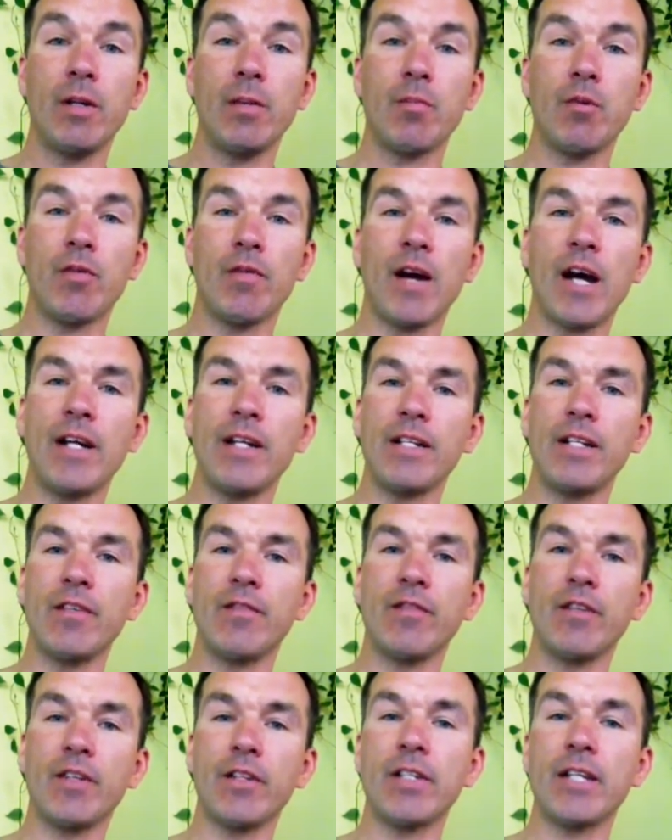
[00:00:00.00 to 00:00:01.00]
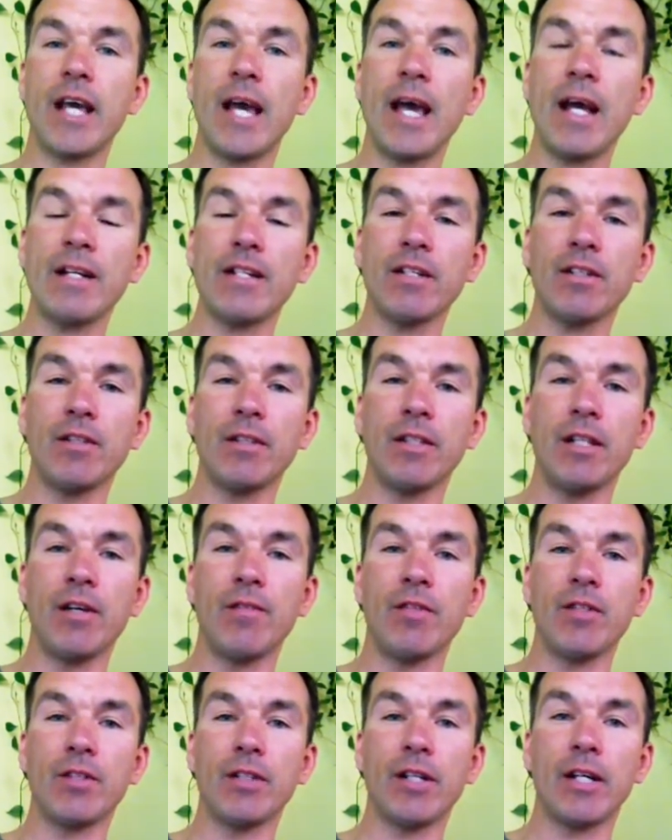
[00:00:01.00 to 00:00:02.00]
provide a different tactical
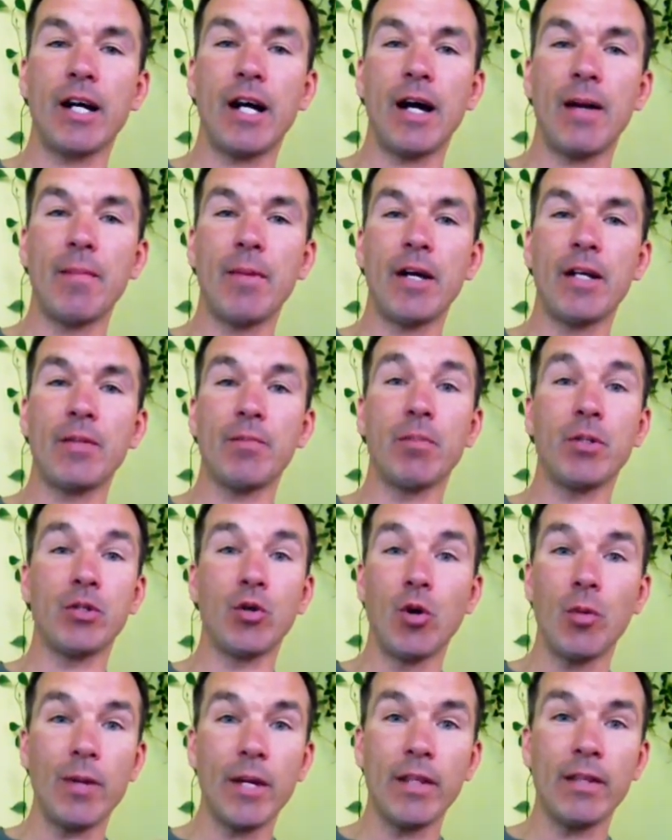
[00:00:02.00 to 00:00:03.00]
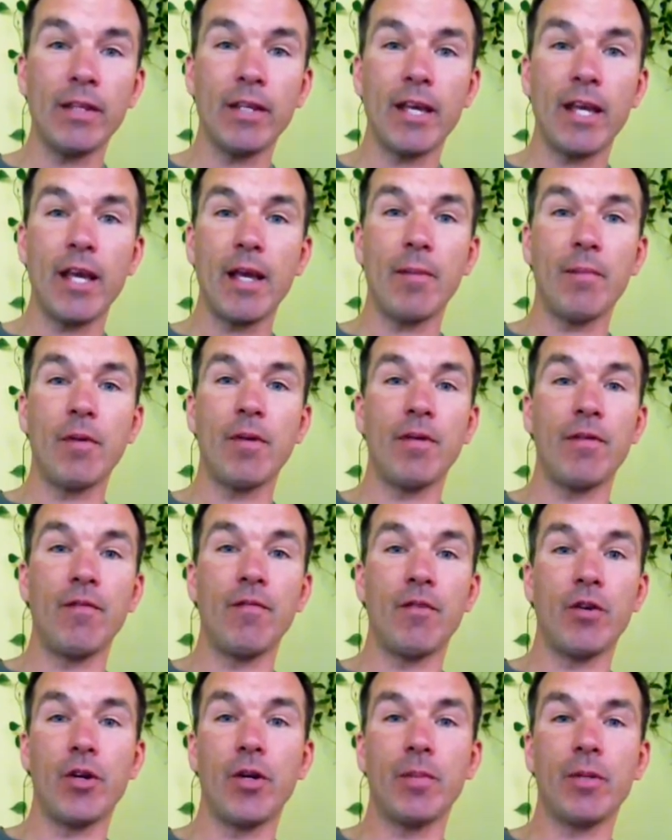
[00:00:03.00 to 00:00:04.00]
level to combat, but don't make the game
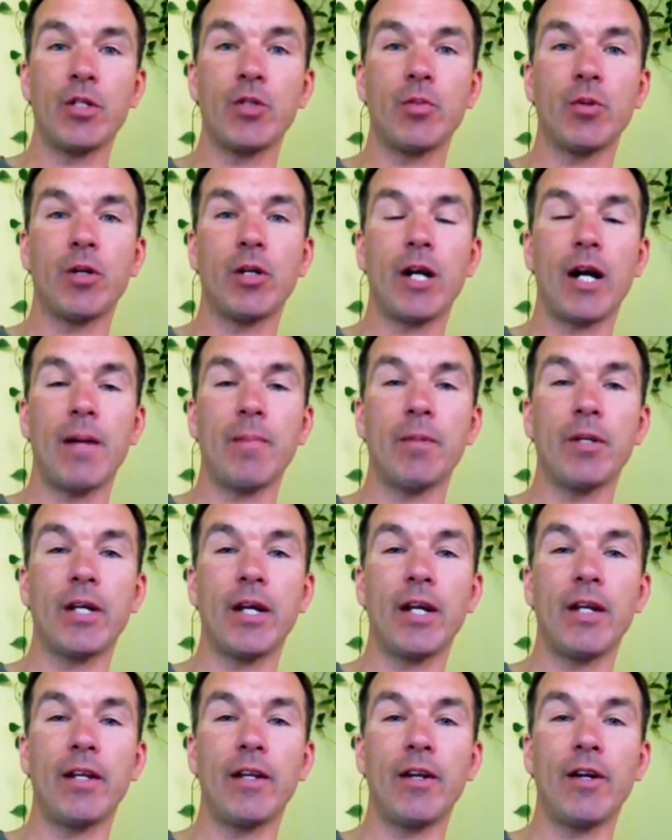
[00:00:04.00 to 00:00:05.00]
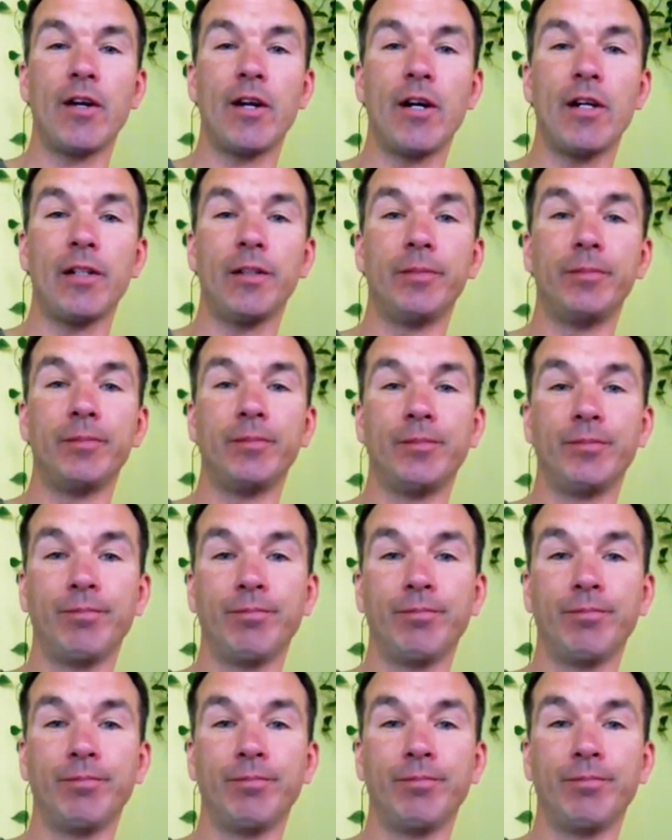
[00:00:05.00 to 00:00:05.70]
very much more complicated at all.